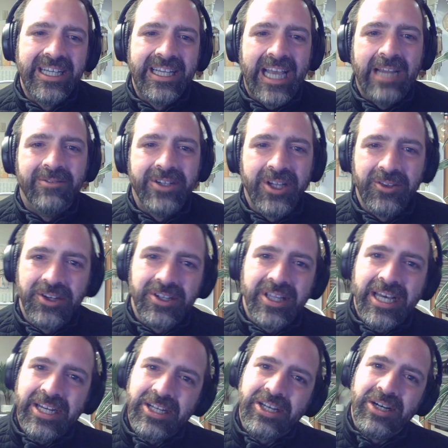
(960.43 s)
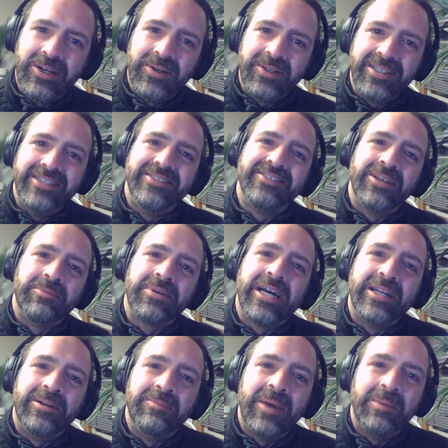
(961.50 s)
every other line of code is some
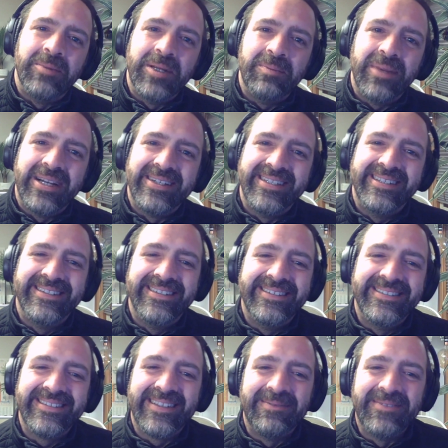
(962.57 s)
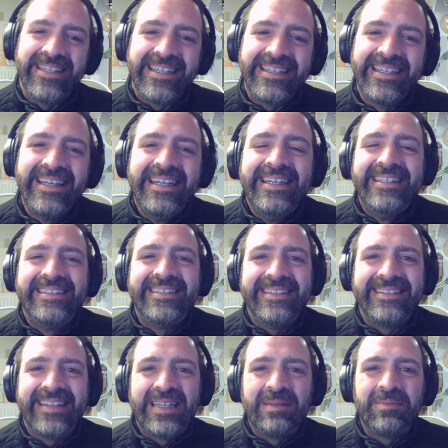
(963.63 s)
kind of memory barrier or something to
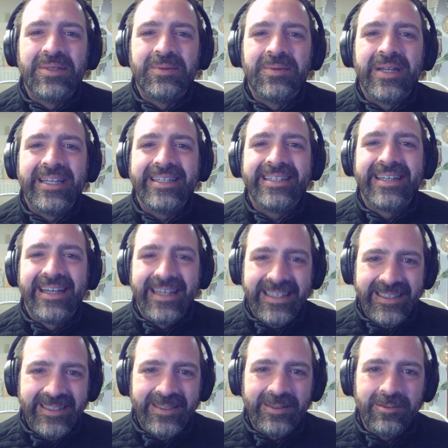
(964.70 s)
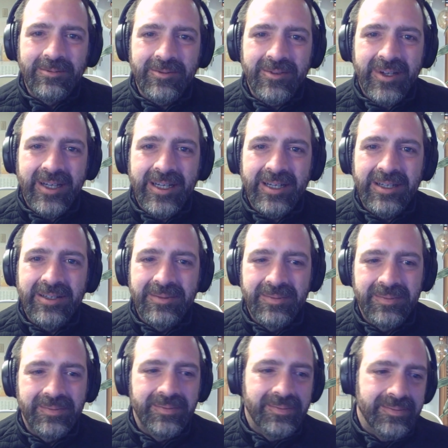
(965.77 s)
set up the right kind of
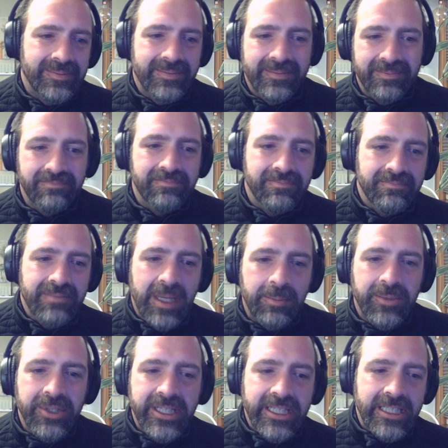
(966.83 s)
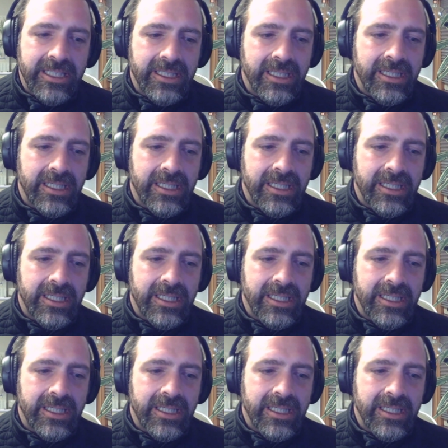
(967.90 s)
memory